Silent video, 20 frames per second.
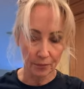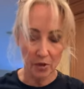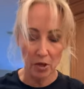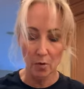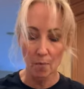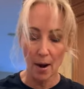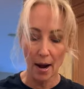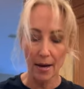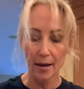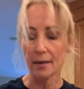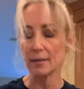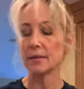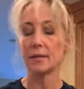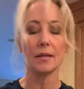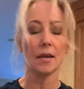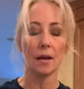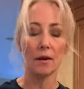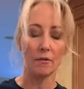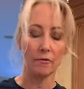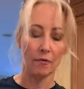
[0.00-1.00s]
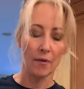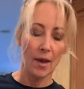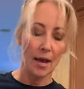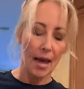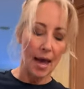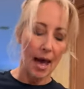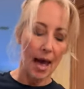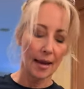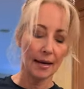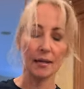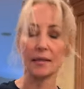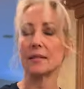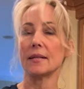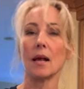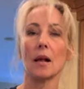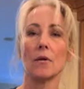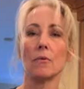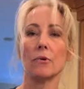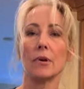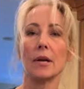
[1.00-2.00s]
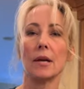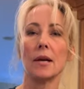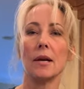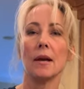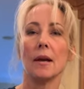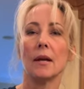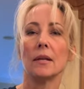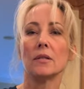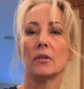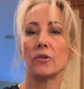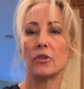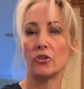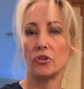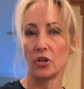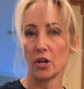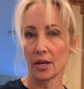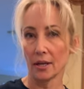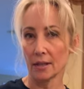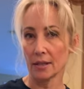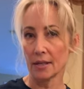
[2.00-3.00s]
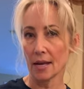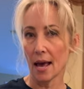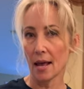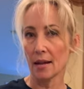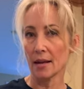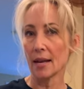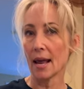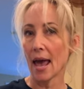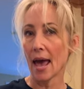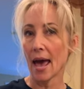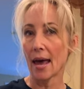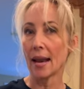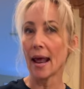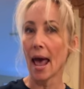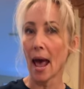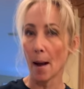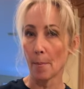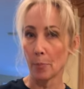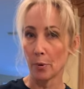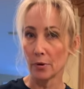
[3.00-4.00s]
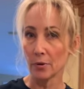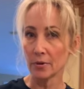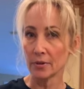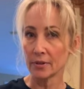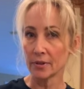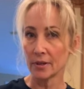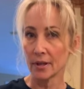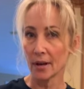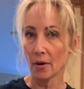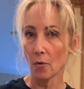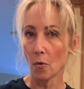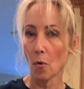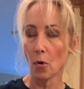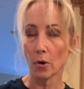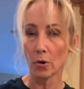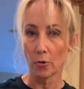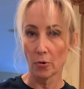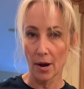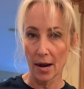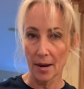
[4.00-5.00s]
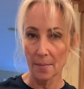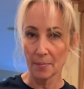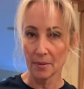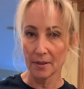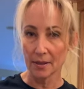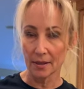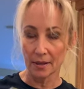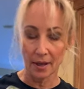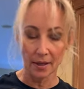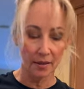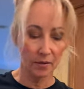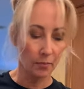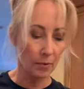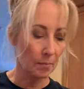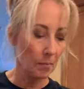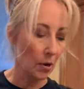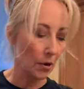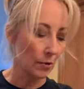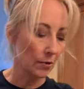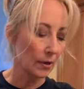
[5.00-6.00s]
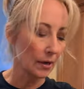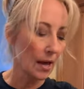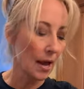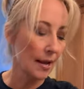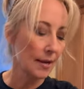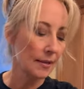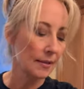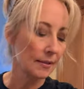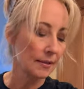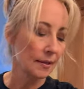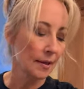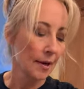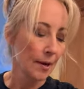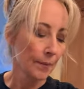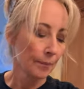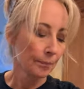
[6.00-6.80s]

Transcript: You might, instead of adding celery to the chicken salad, add apples or grapes. That's what Margaret likes.